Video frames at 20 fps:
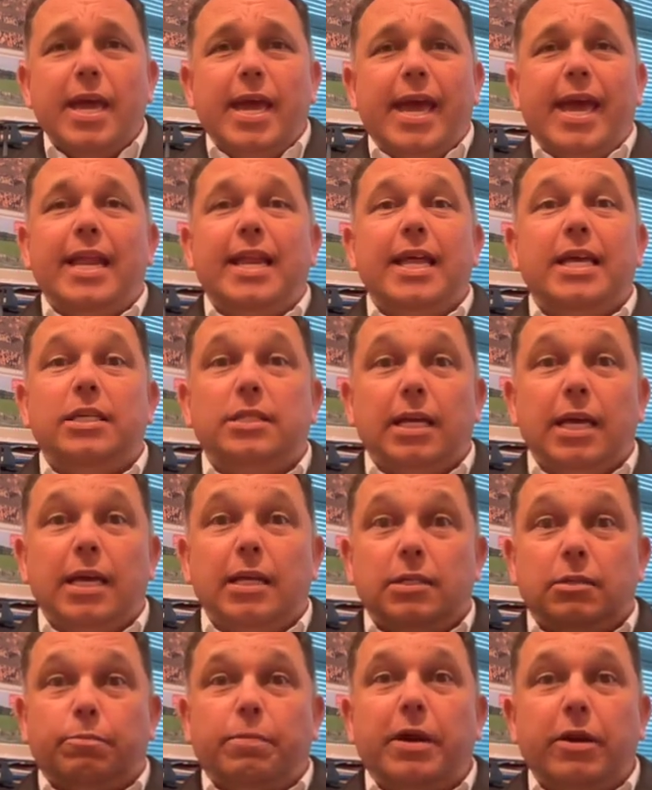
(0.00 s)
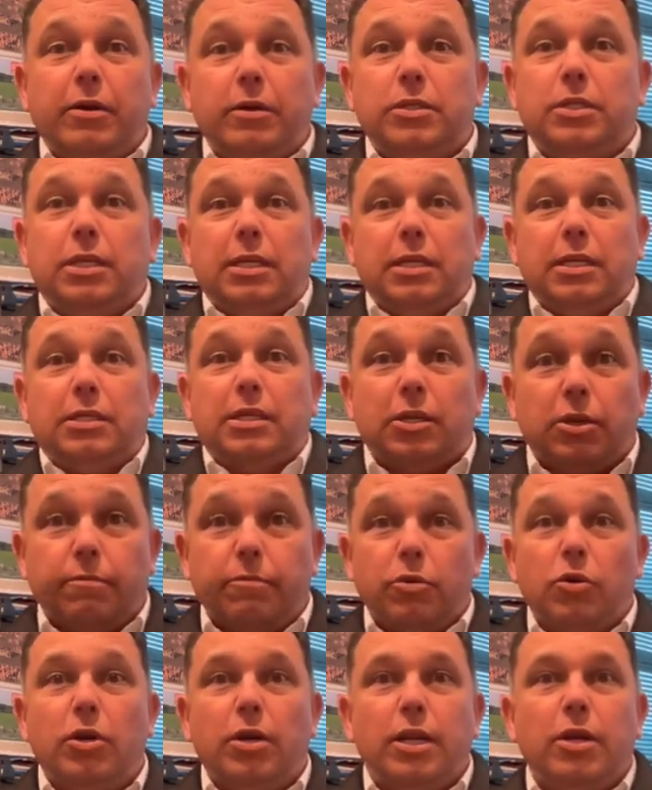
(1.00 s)
And as, as parents and as a
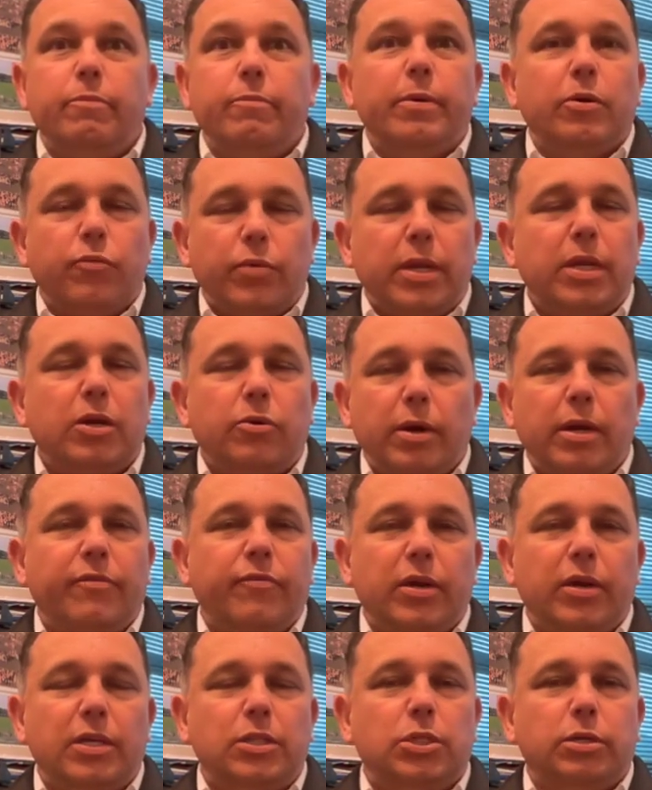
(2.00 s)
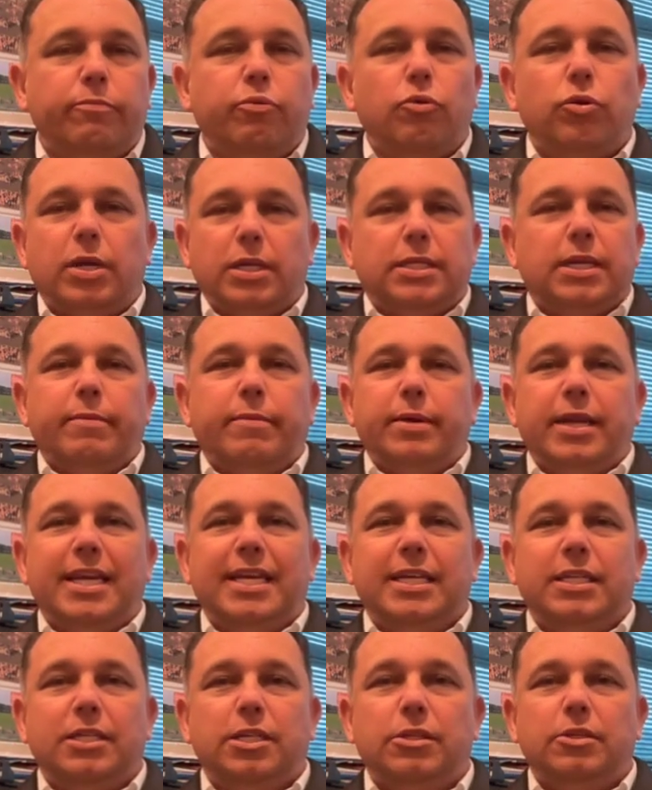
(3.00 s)
community, it would be really great if we can support our
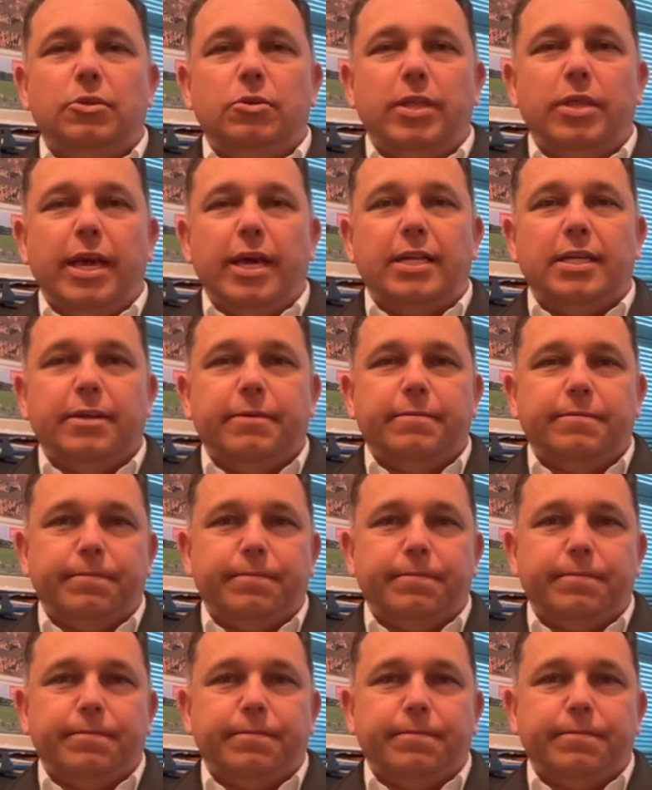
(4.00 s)
tamariki to do that